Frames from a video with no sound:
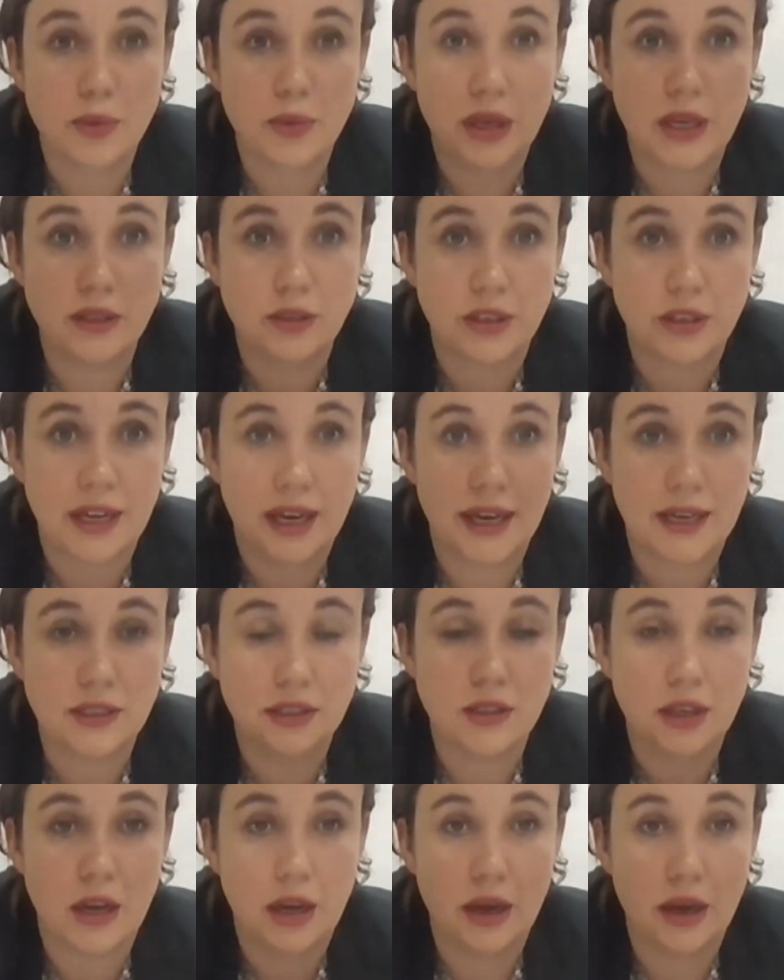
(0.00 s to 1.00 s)
can look
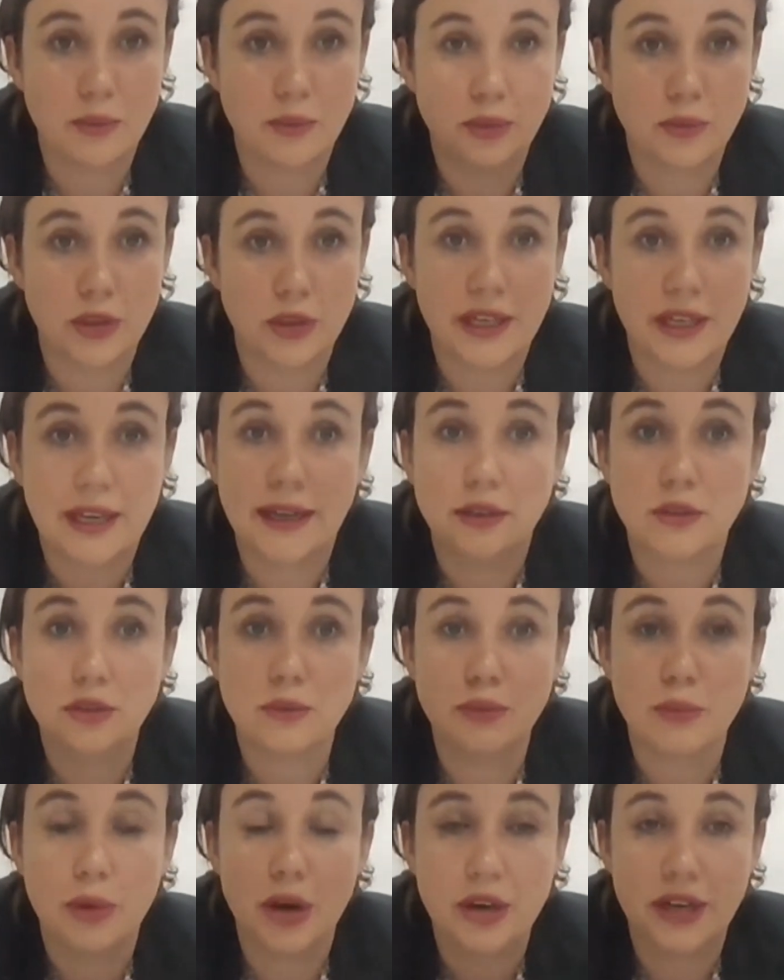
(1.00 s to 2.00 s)
at looking at
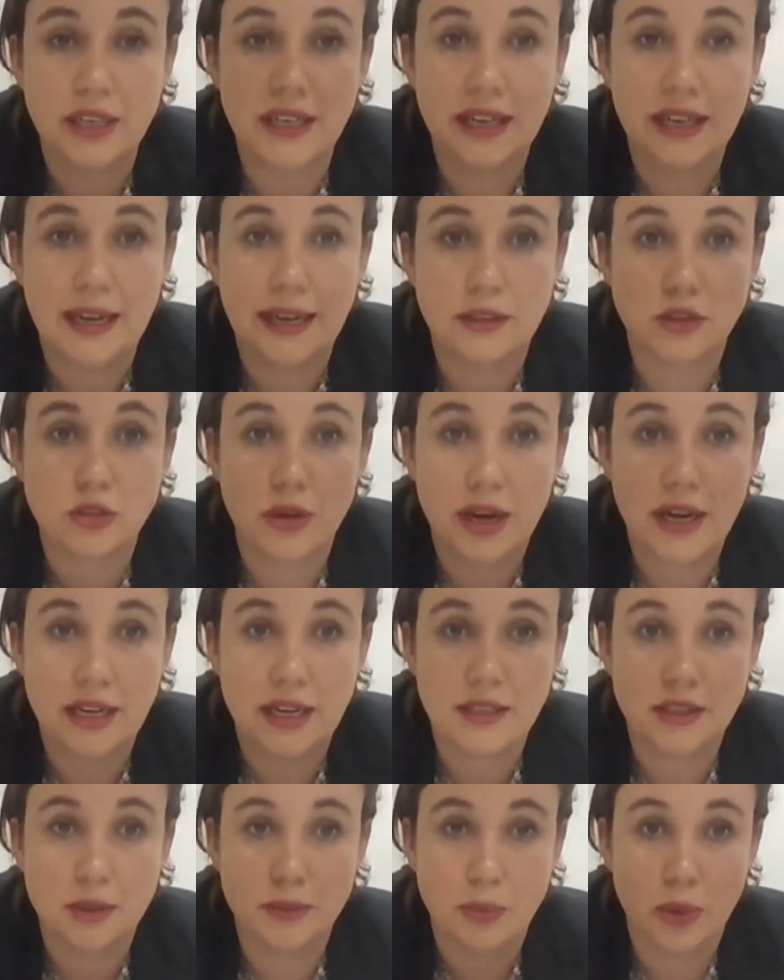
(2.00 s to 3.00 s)
marketing and
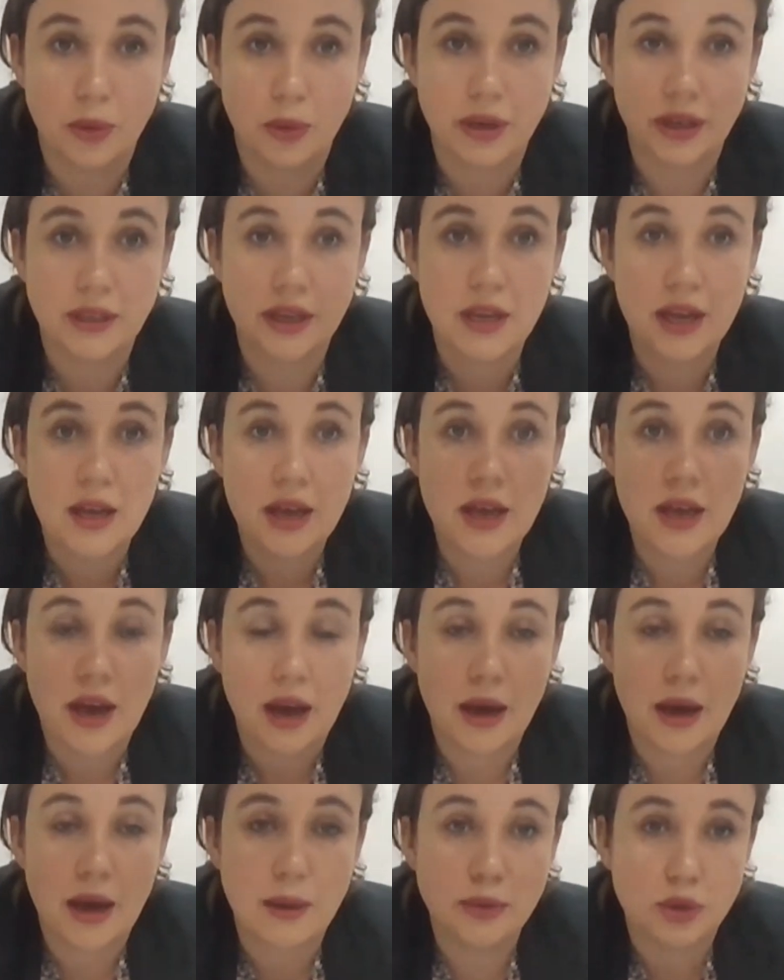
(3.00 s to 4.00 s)
training support
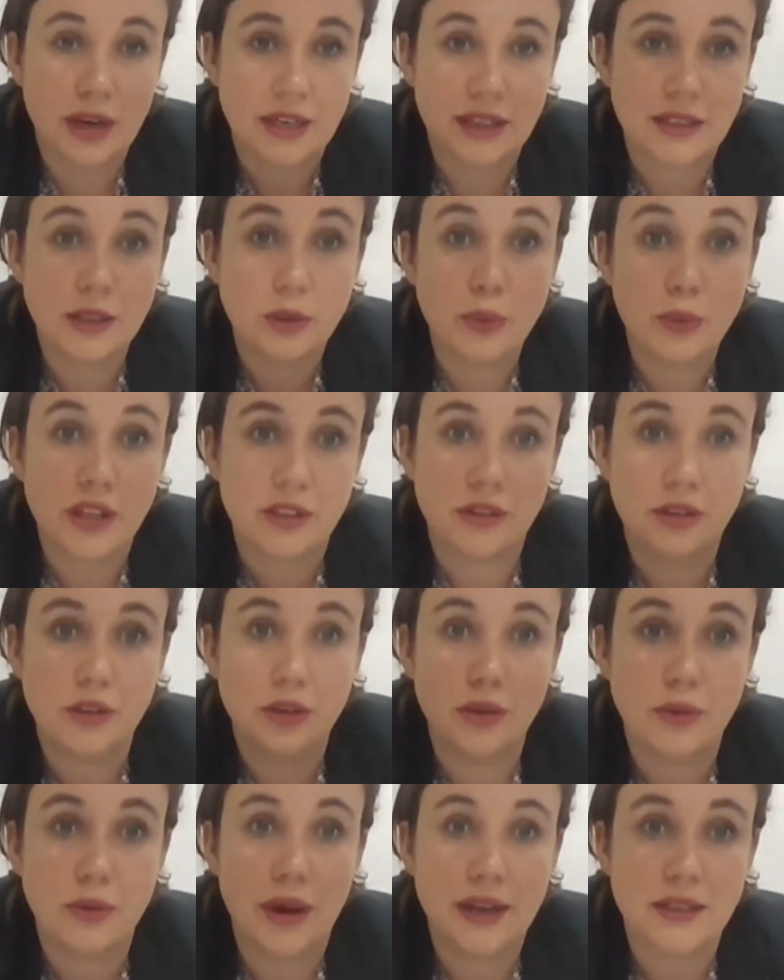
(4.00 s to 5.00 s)
directly with
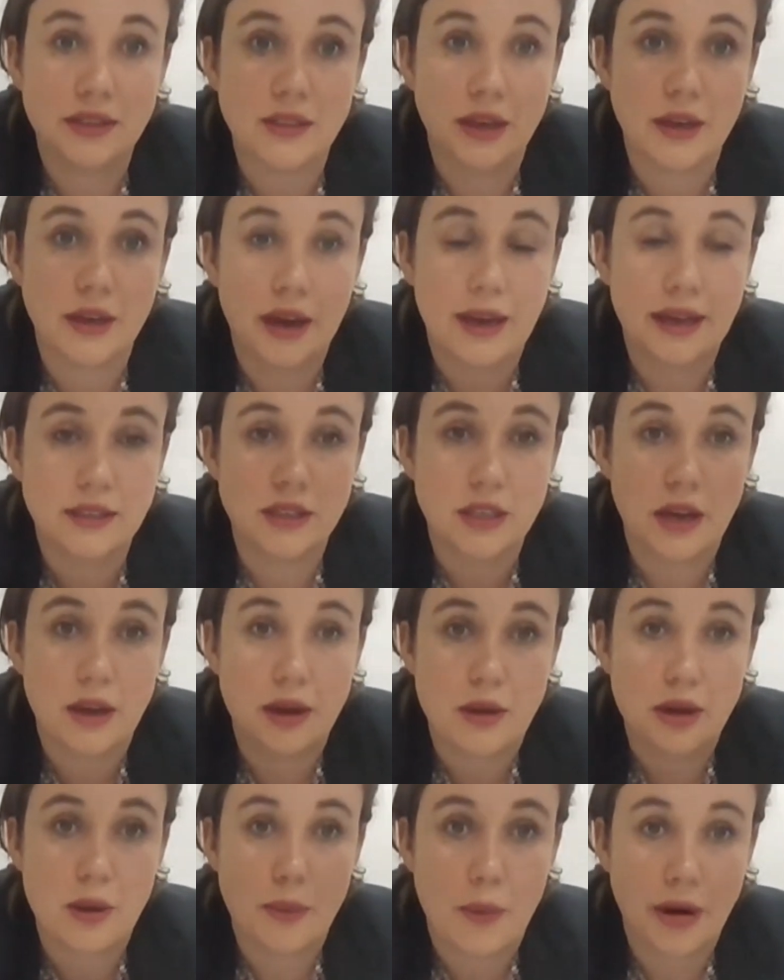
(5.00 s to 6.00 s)
you as
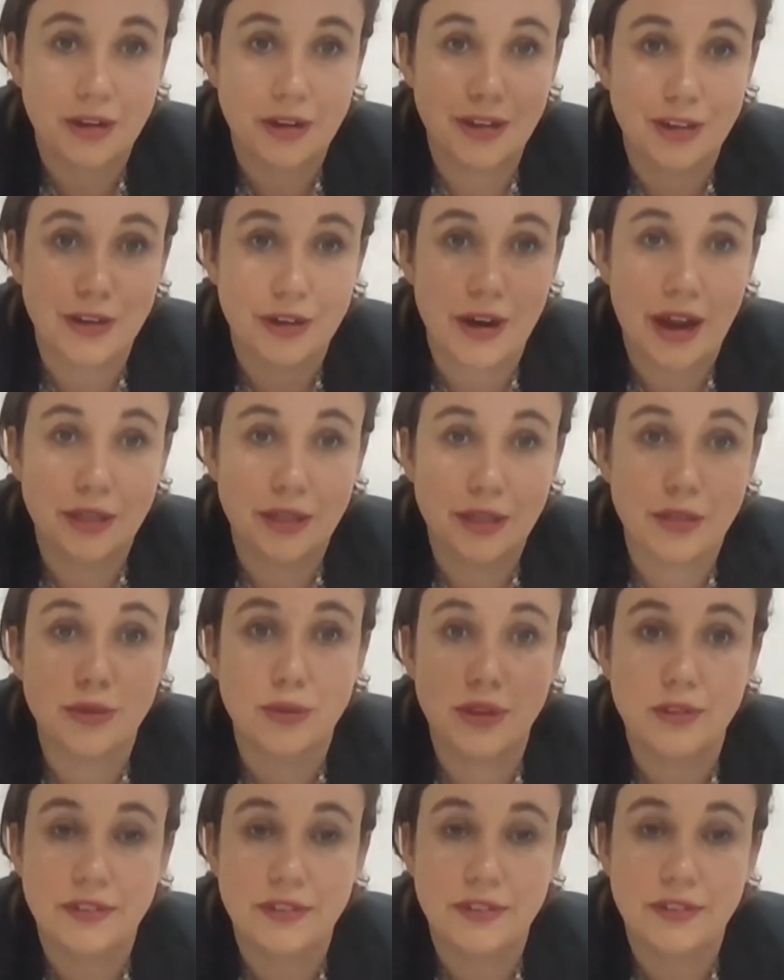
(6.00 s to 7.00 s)
a partner and
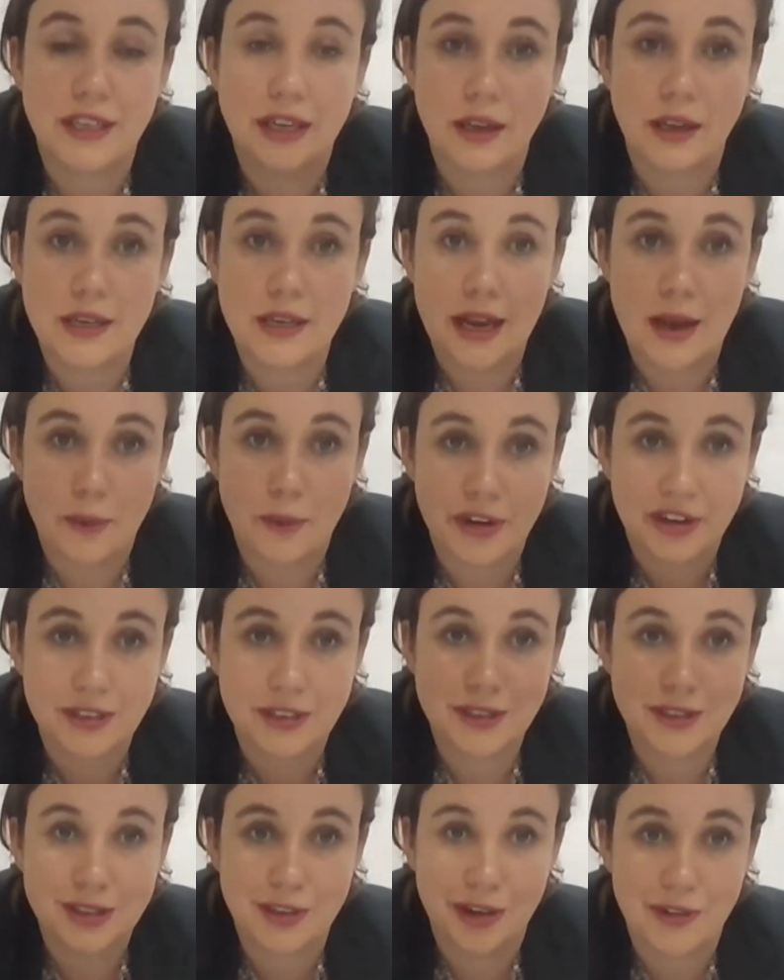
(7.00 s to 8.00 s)
through the VIA network.
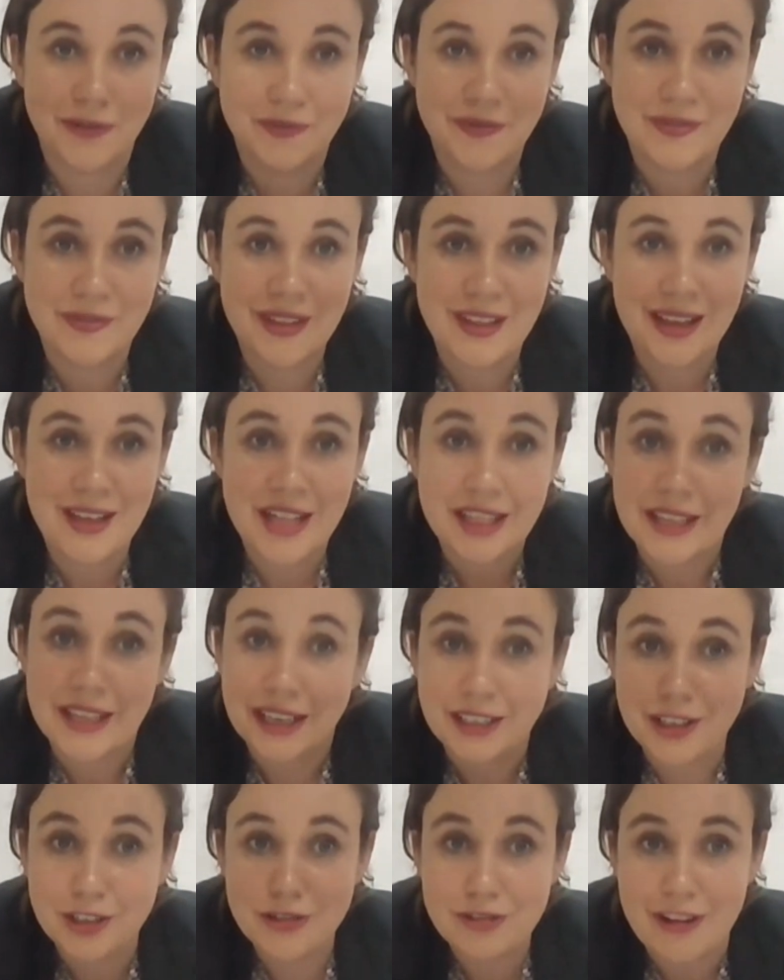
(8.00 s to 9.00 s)
So
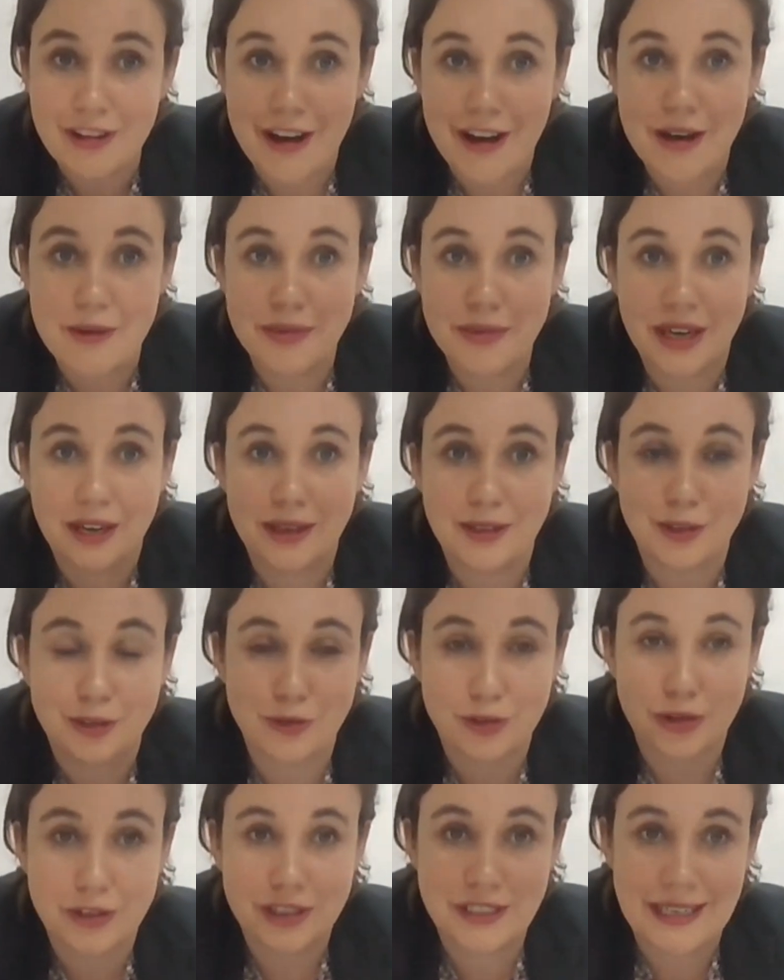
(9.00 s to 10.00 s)
thank you, and I
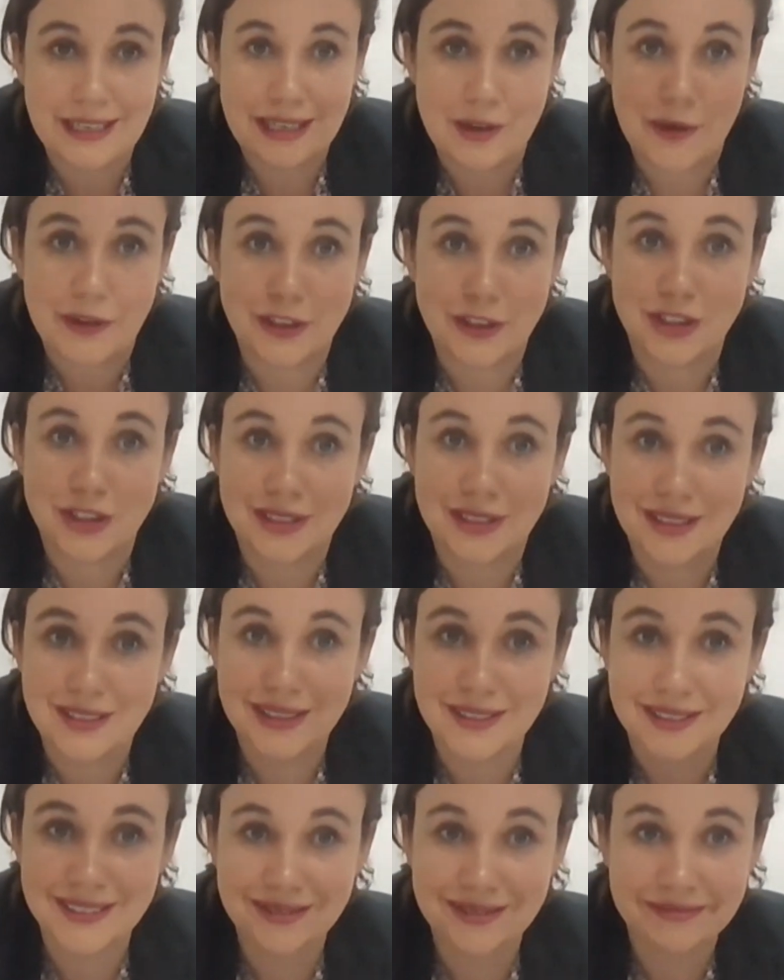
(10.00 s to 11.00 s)
look forward to any
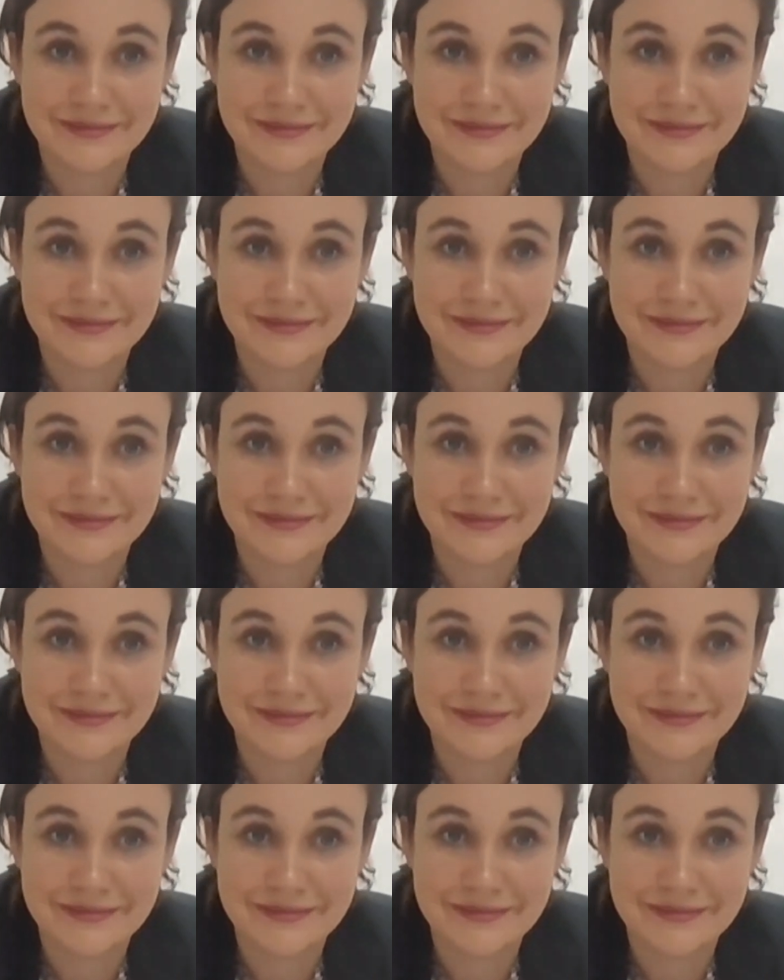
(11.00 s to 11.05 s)
questions.